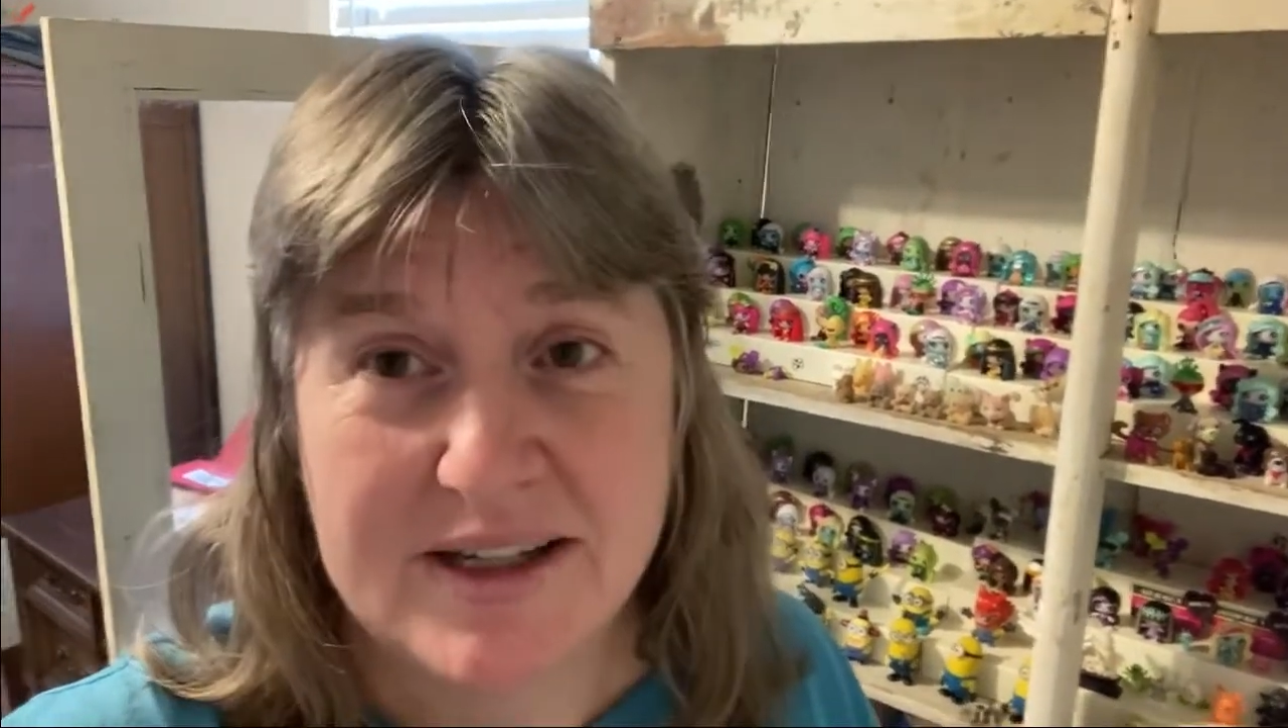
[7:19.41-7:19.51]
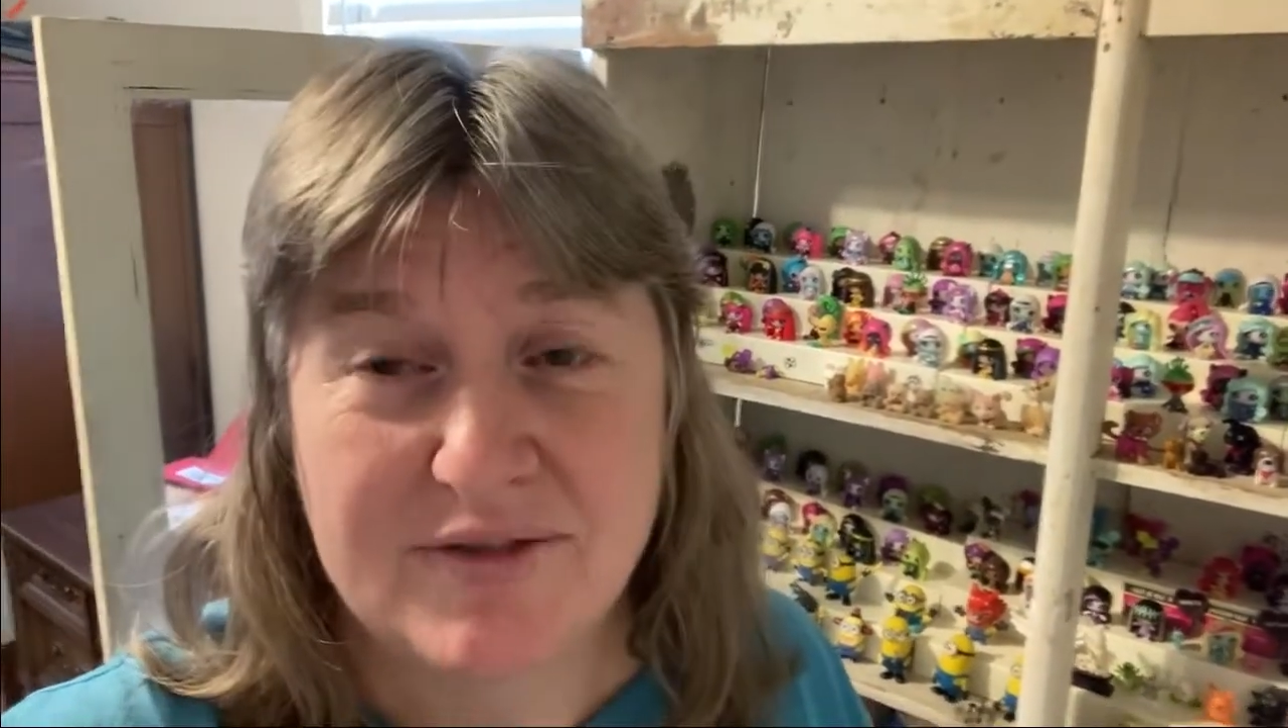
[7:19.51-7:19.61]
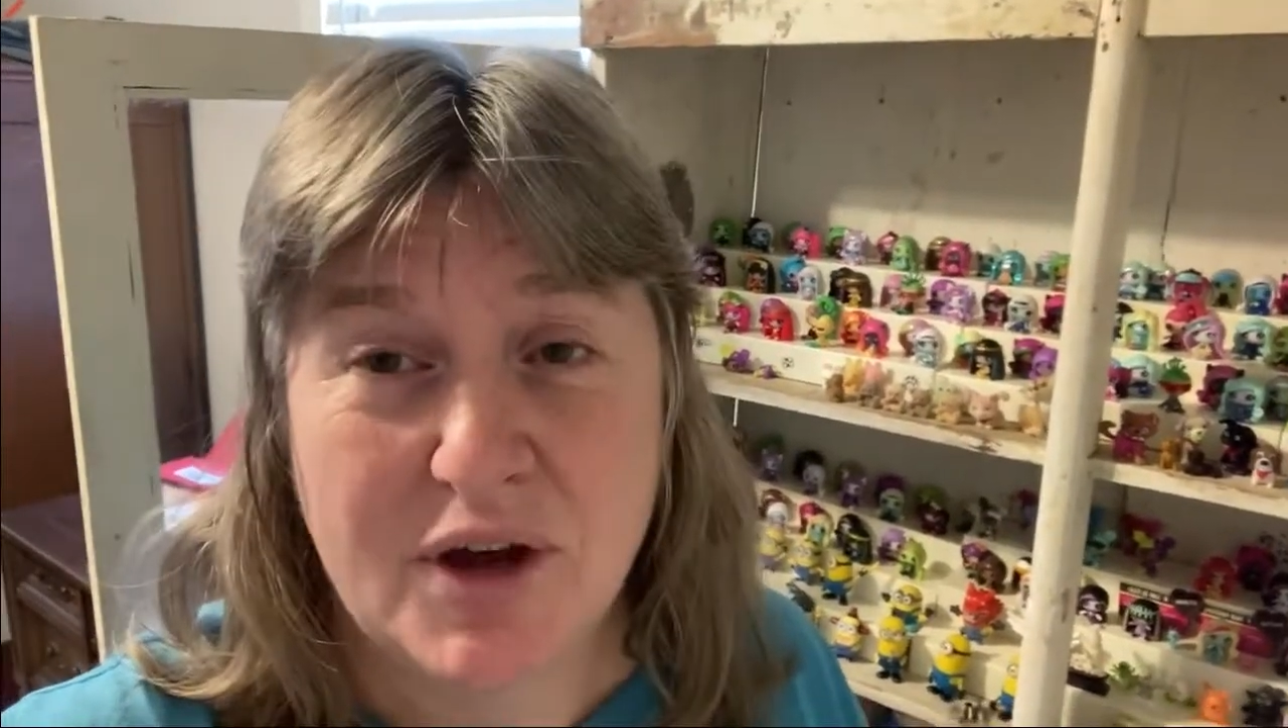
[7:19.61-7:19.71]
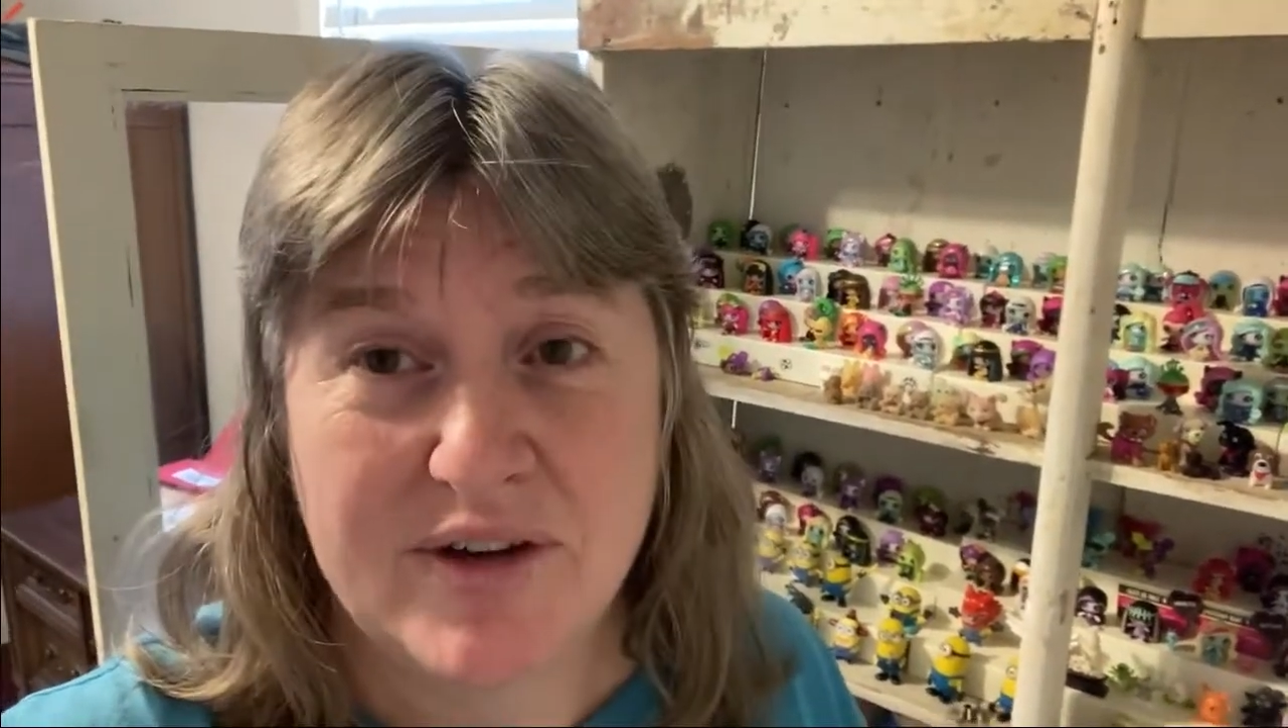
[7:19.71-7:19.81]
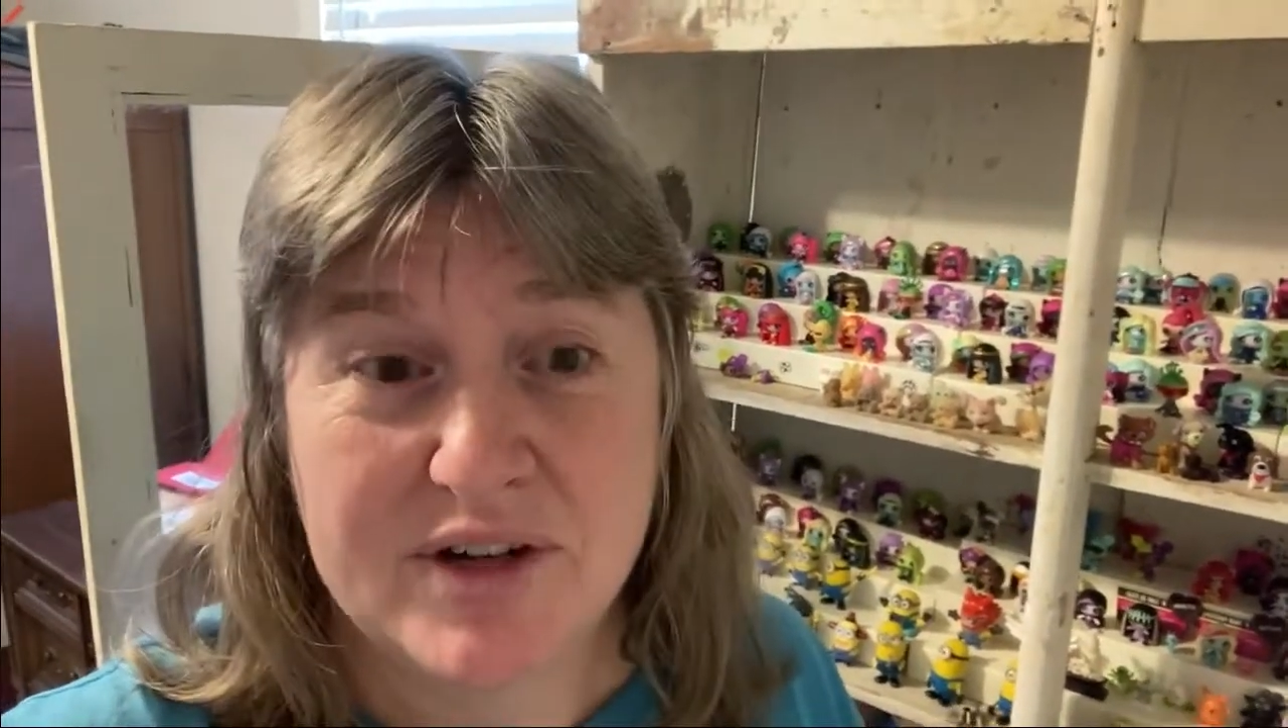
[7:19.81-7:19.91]
if
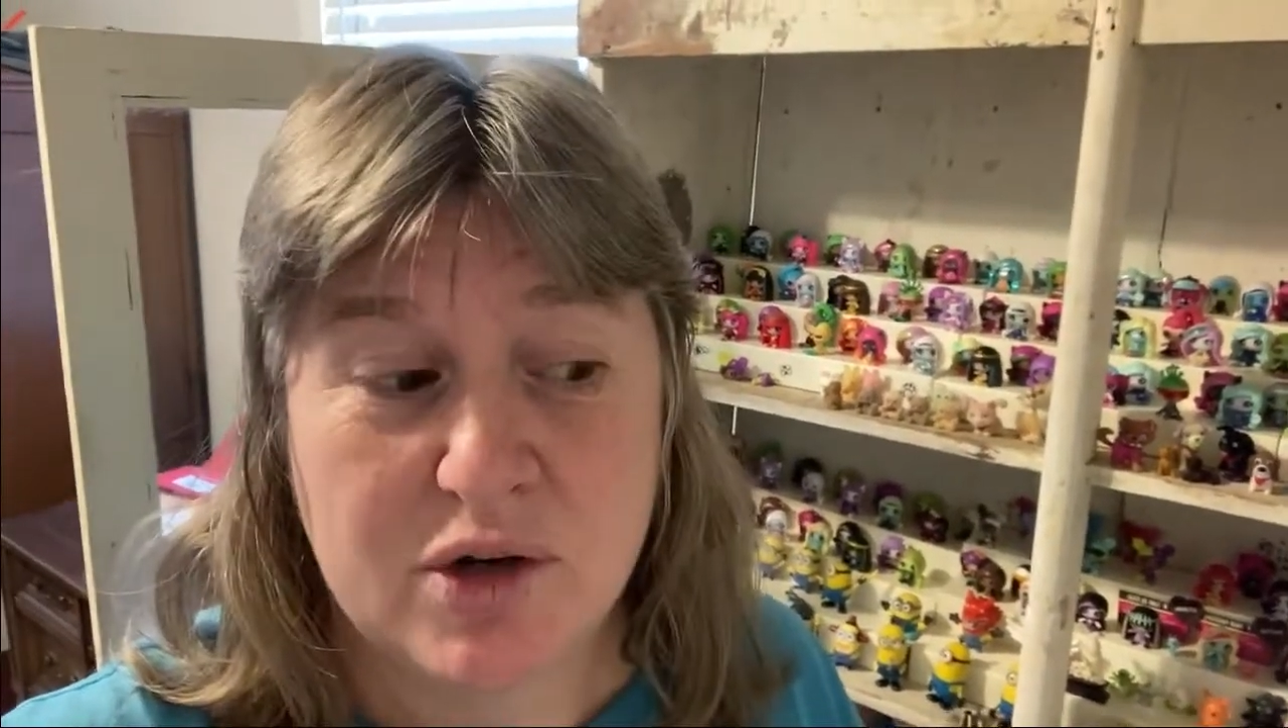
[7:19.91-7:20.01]
y'all have any